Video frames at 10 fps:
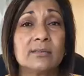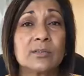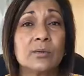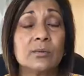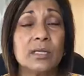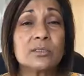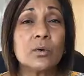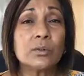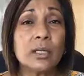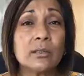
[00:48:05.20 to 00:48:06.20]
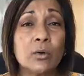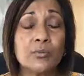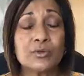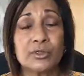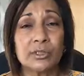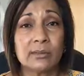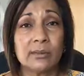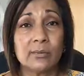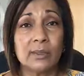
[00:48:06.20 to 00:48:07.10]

so let's hold on to hope, Tricia, that we